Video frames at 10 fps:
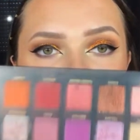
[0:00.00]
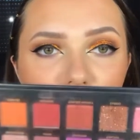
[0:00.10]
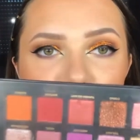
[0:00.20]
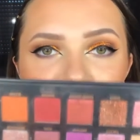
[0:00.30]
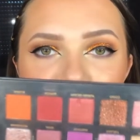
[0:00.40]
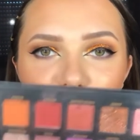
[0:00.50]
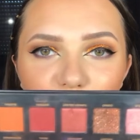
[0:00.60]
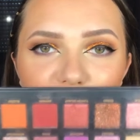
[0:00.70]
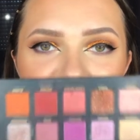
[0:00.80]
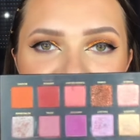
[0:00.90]
Now I'll go
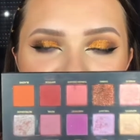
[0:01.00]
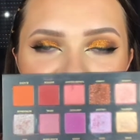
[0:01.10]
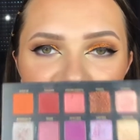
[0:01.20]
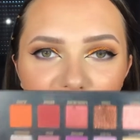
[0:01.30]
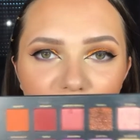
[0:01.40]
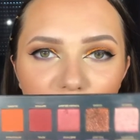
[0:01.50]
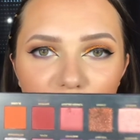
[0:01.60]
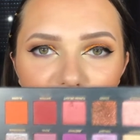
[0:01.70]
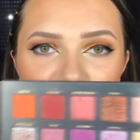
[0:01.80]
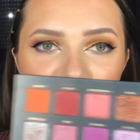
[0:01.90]
back into
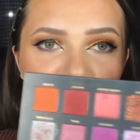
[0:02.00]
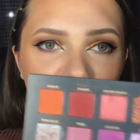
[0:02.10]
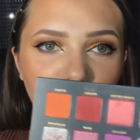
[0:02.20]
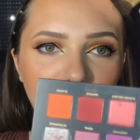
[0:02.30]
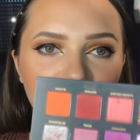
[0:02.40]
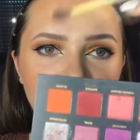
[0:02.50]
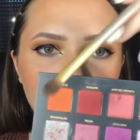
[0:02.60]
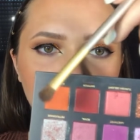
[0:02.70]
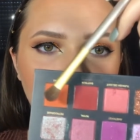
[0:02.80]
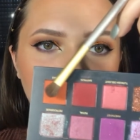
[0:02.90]
Huda Beauty
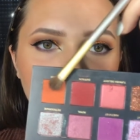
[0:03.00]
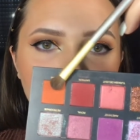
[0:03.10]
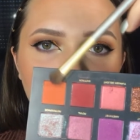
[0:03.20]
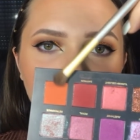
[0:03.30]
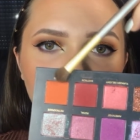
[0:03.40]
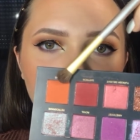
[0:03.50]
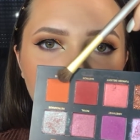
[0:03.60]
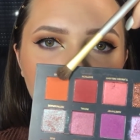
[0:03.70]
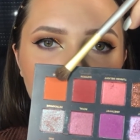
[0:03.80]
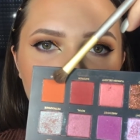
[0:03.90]
palette and I'll
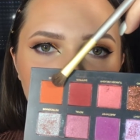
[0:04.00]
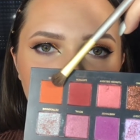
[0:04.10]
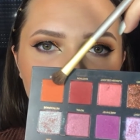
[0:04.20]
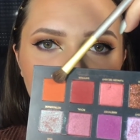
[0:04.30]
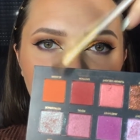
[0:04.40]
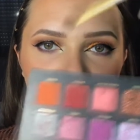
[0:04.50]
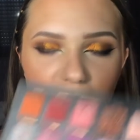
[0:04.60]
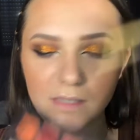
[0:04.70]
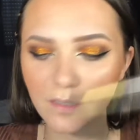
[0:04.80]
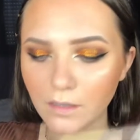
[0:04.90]
take shade
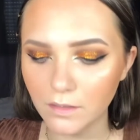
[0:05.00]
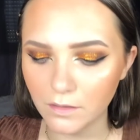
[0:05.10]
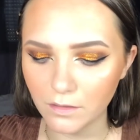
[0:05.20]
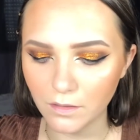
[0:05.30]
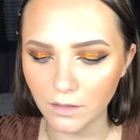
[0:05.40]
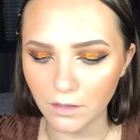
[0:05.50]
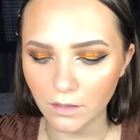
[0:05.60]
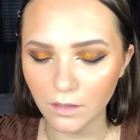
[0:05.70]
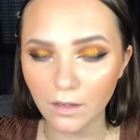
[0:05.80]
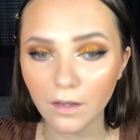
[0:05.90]
Blazing,
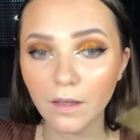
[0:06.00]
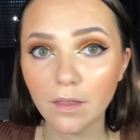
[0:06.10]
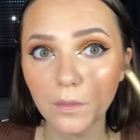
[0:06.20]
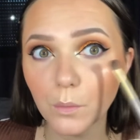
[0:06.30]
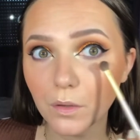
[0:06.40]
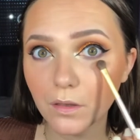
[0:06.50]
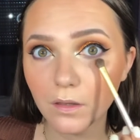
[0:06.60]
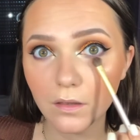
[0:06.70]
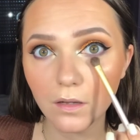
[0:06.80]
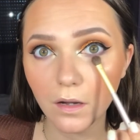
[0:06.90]
and with
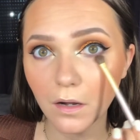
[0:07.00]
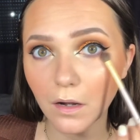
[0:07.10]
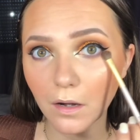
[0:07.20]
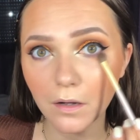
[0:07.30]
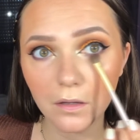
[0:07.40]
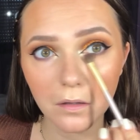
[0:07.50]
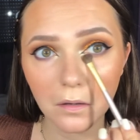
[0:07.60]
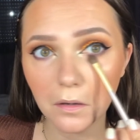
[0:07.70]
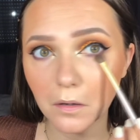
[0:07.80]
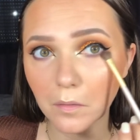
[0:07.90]
it I'll
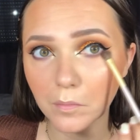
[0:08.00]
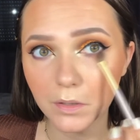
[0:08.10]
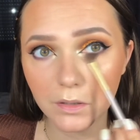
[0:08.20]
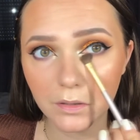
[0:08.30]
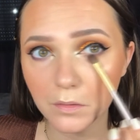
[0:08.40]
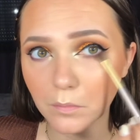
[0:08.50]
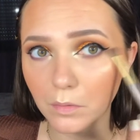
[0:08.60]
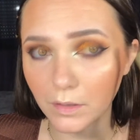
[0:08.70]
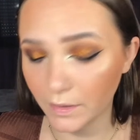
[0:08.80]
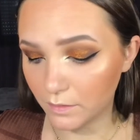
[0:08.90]
a bit
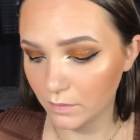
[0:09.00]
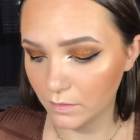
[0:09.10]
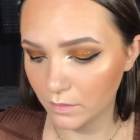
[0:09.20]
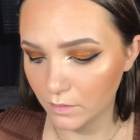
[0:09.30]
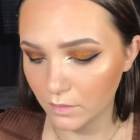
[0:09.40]
blend